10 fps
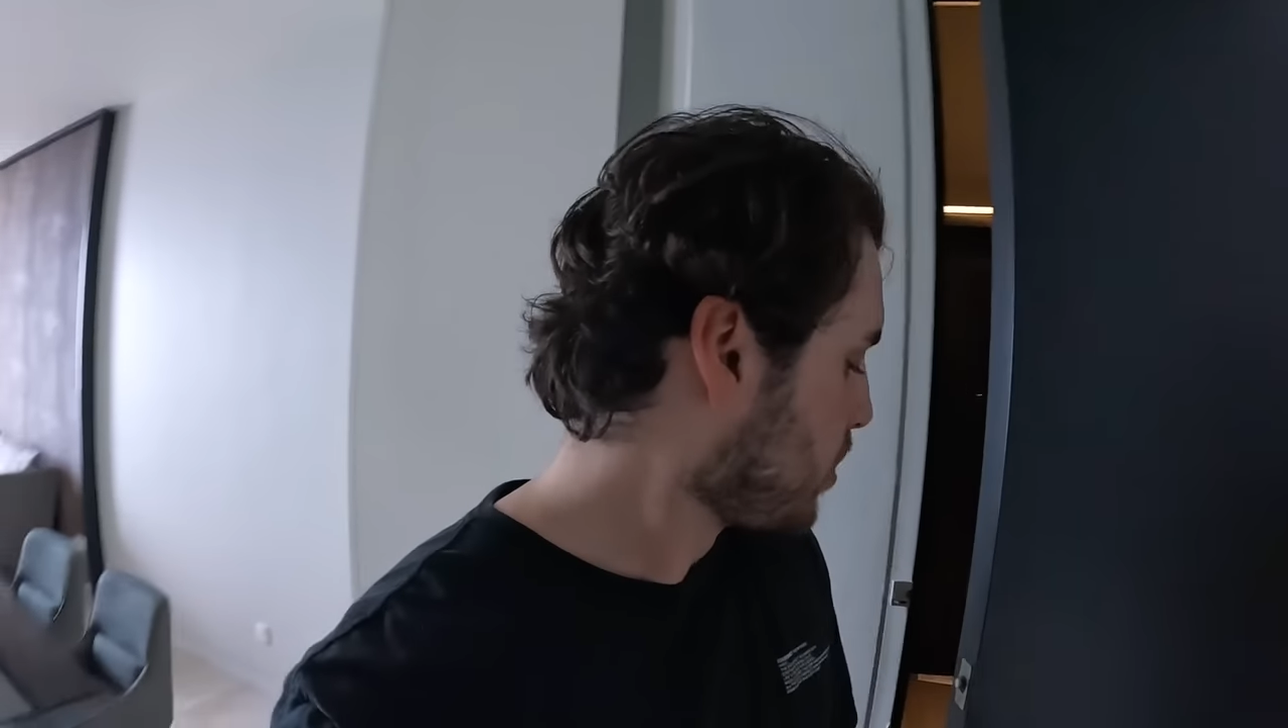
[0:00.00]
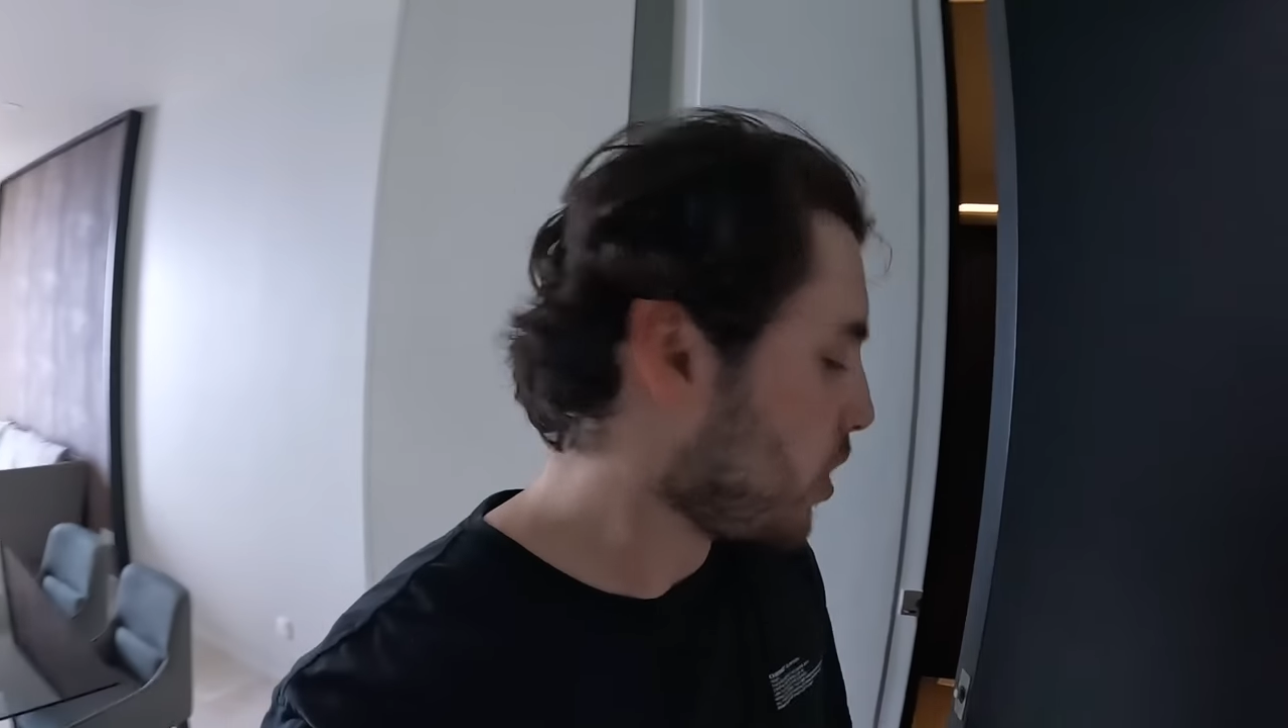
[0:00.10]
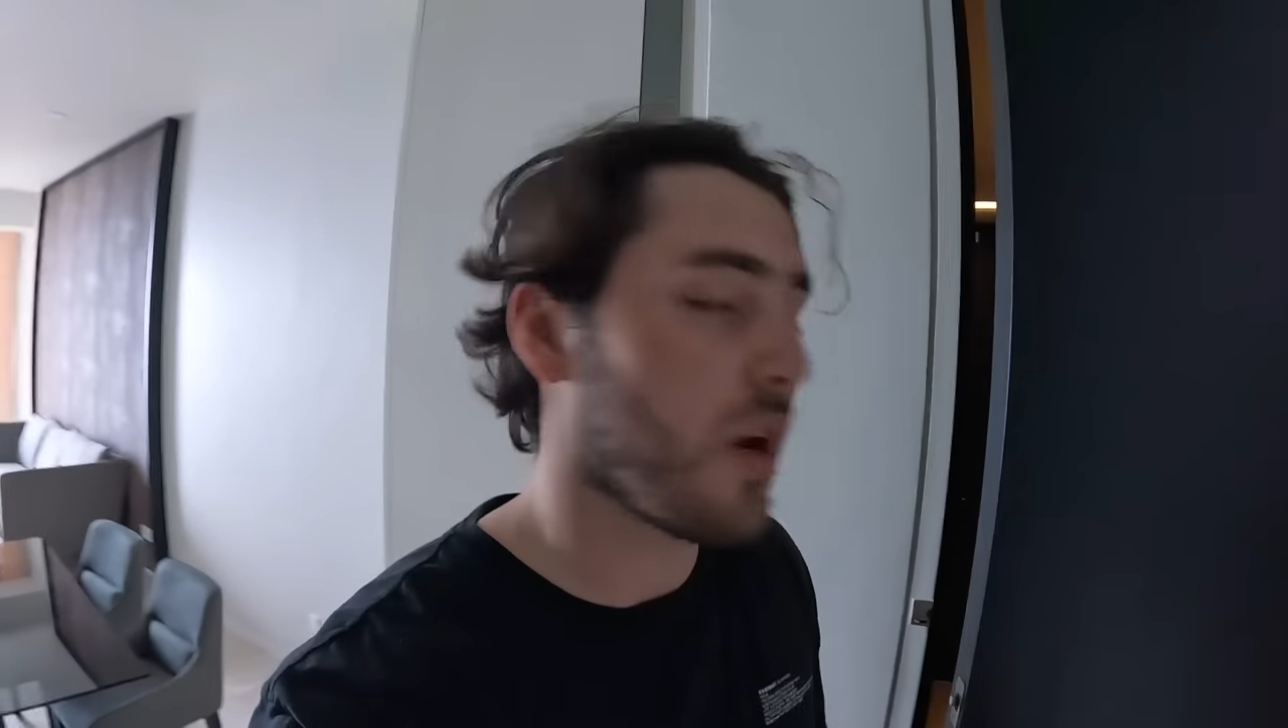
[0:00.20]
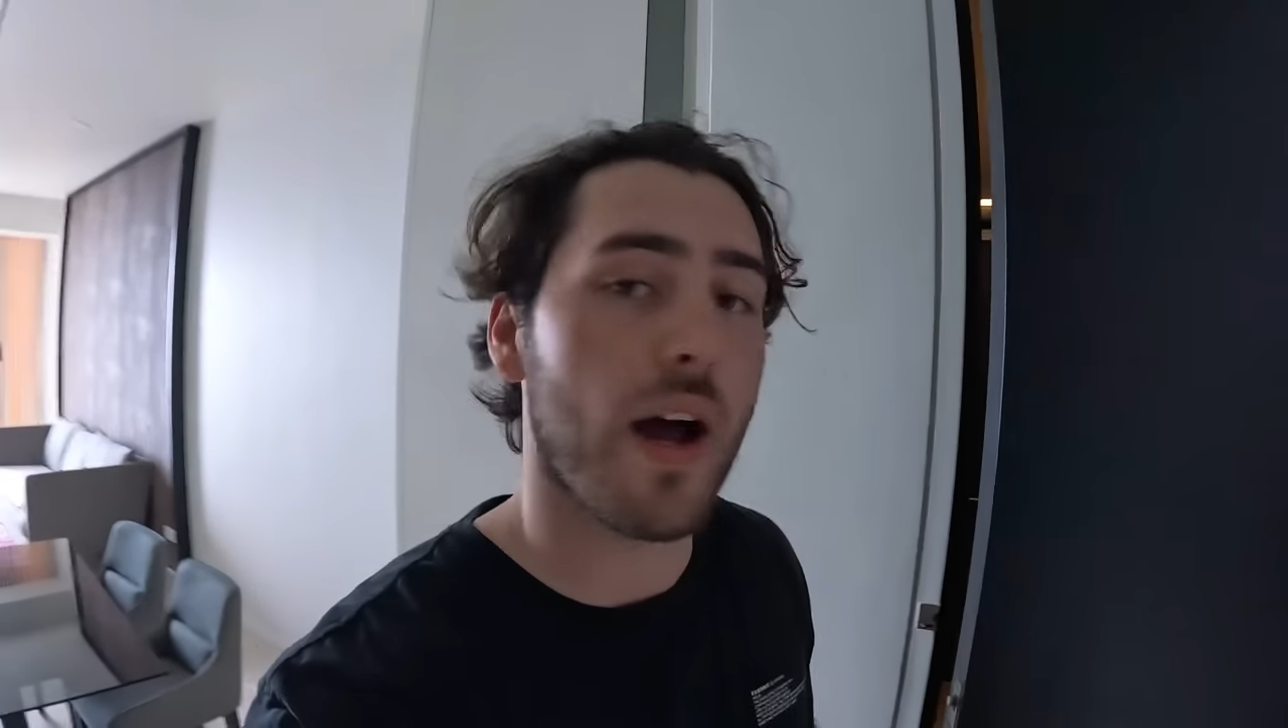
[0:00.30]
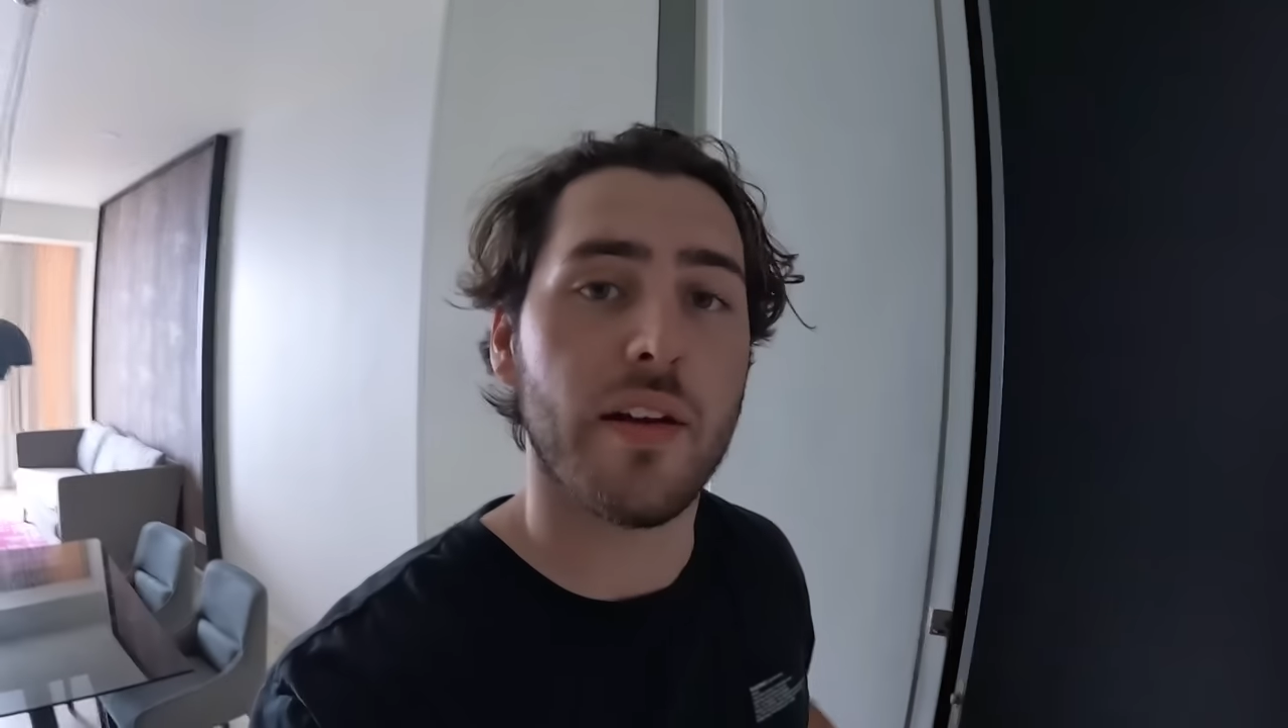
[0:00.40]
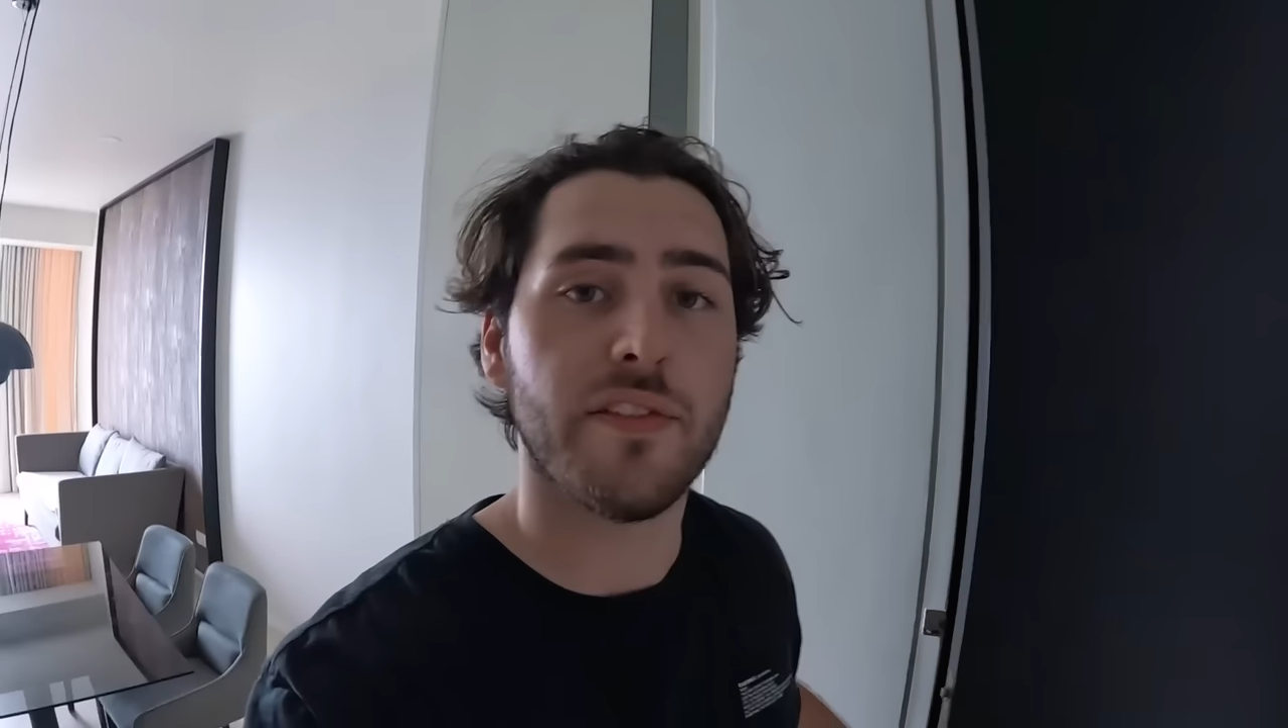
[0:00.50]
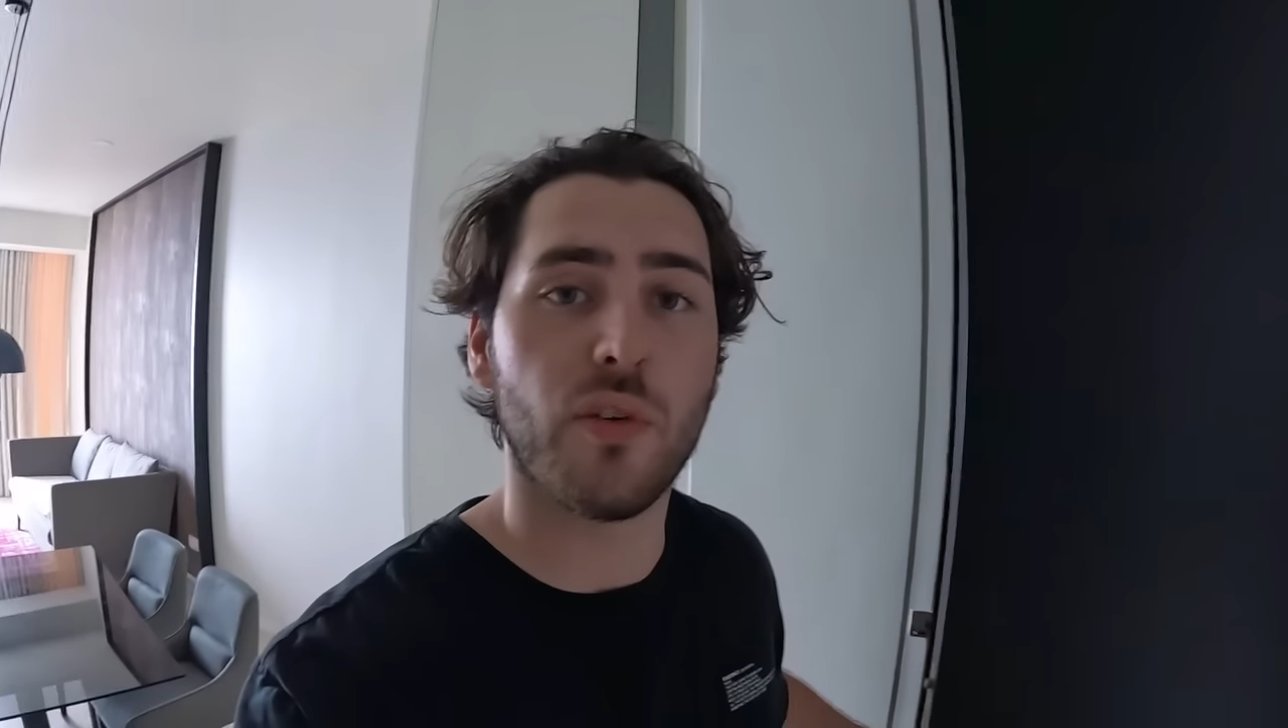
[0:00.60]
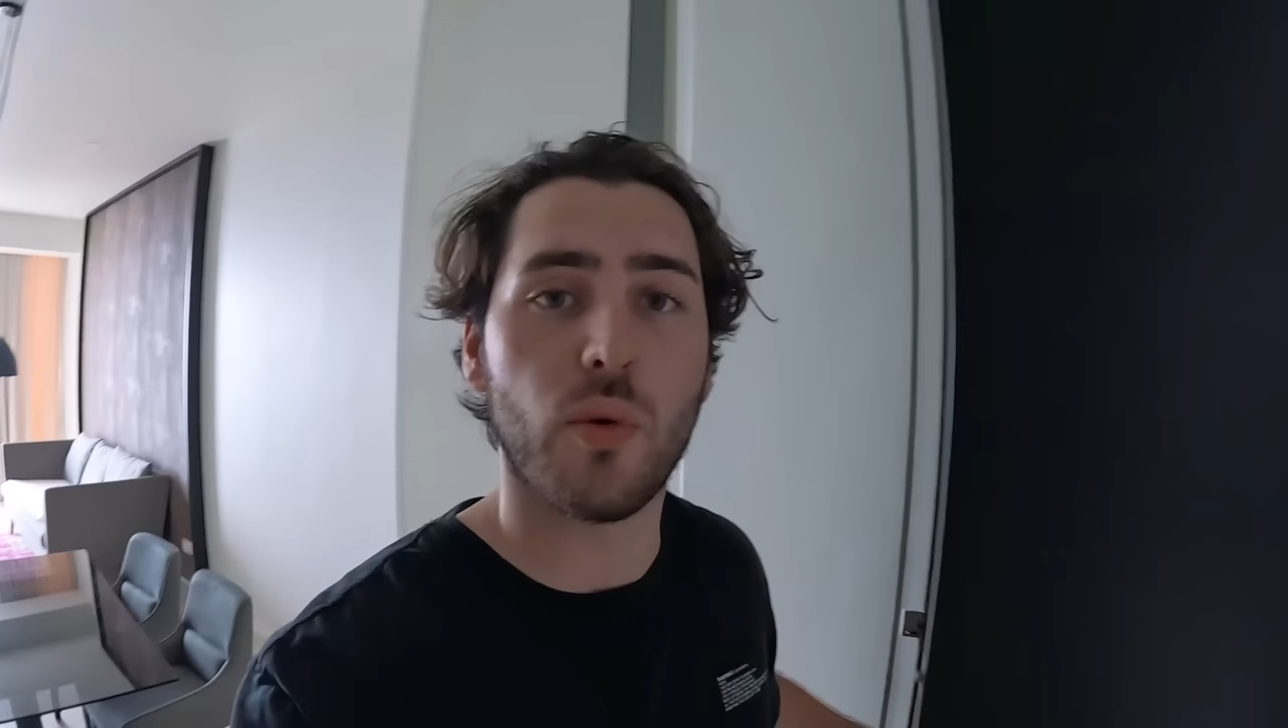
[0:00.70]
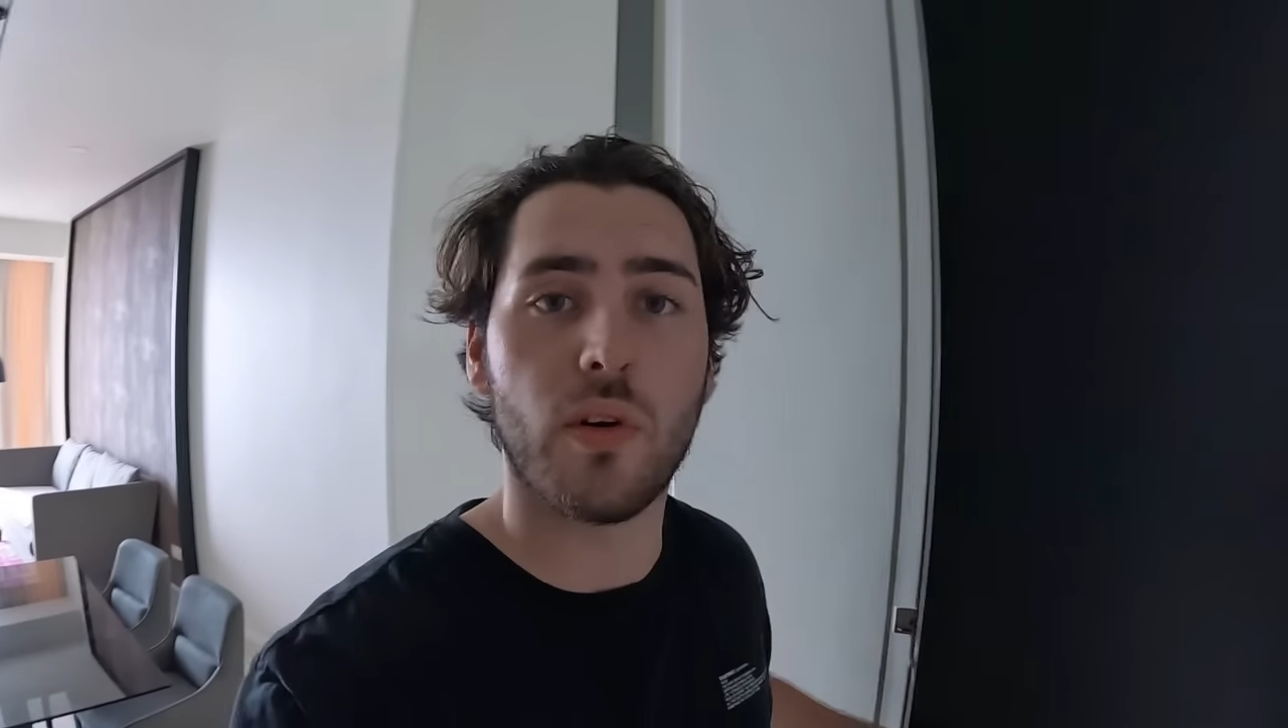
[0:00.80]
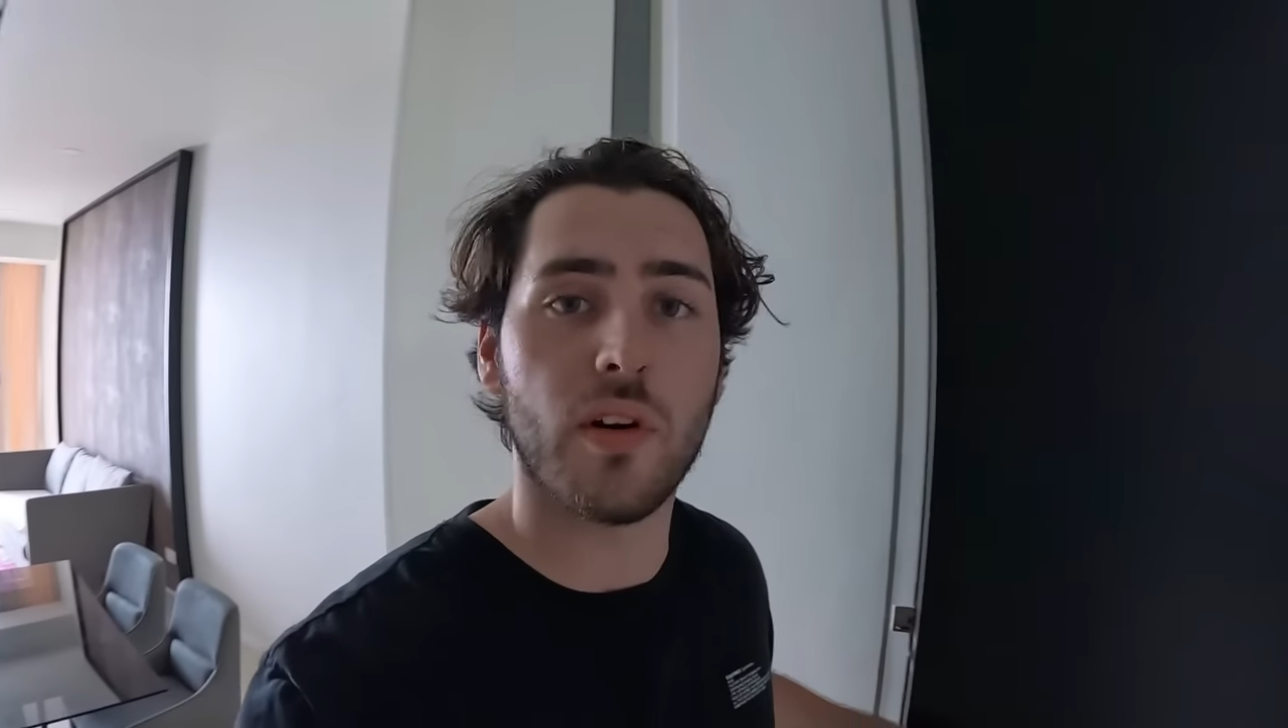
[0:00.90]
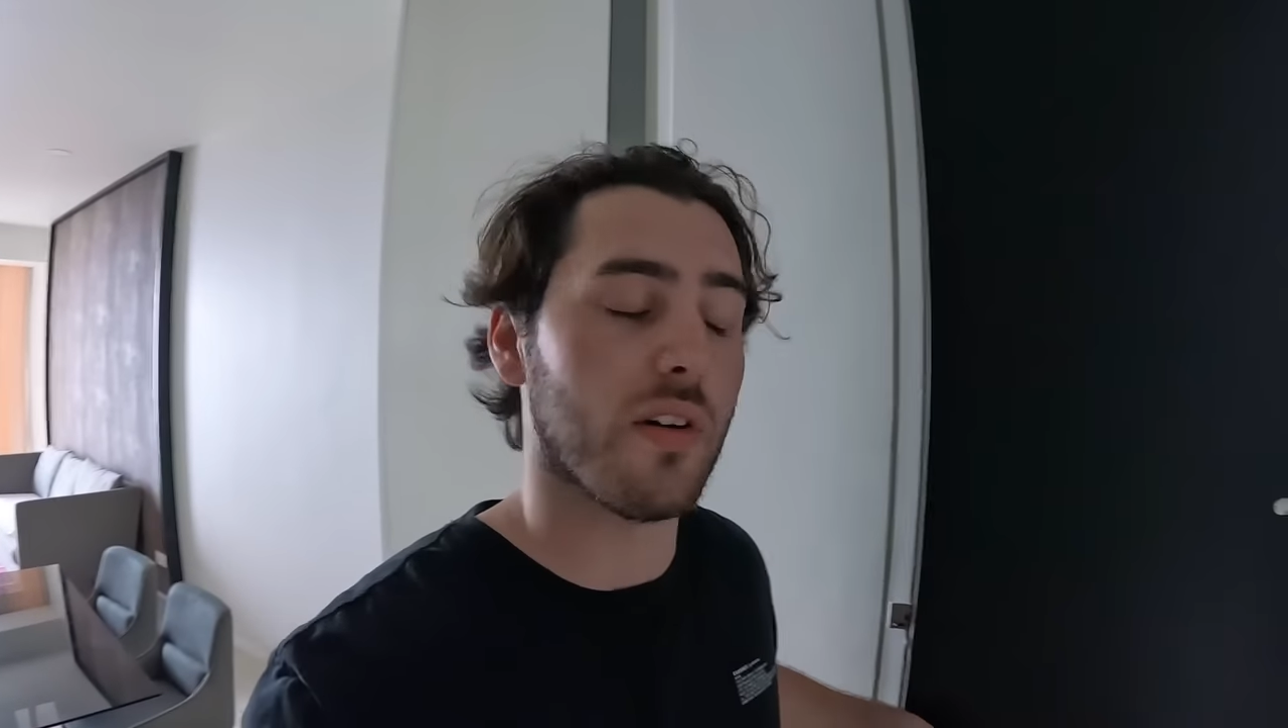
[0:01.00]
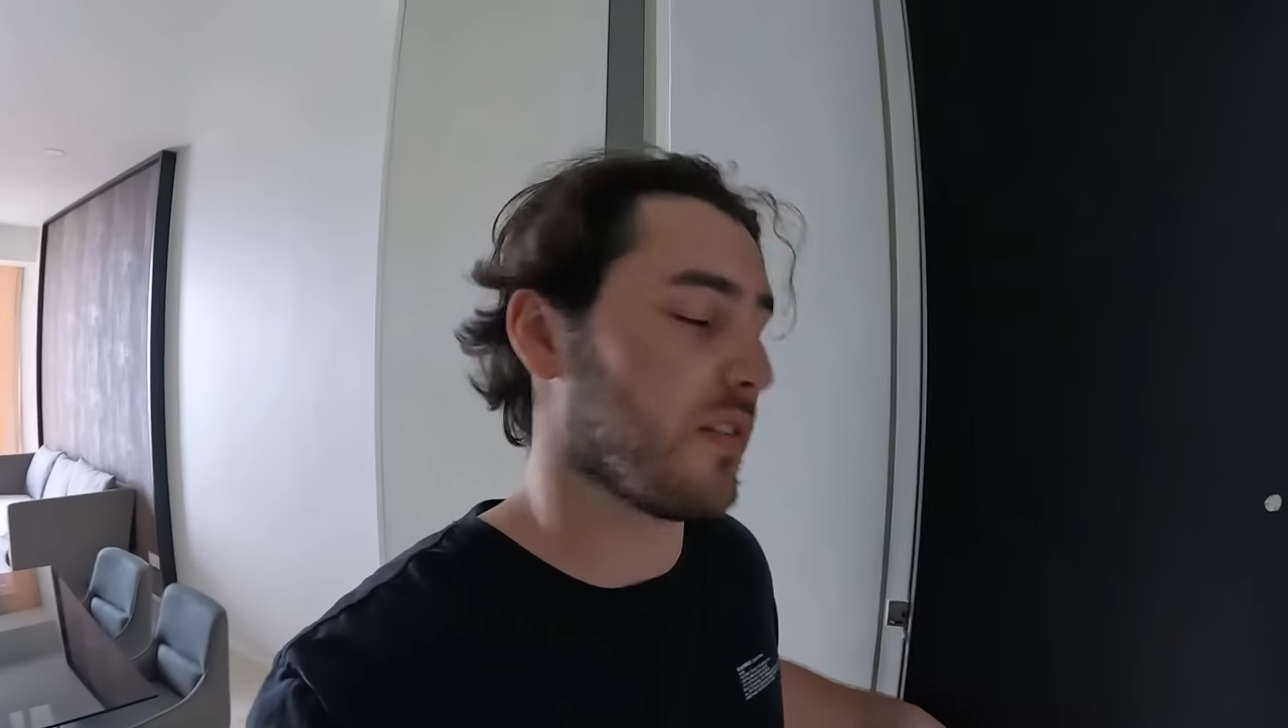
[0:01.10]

per night for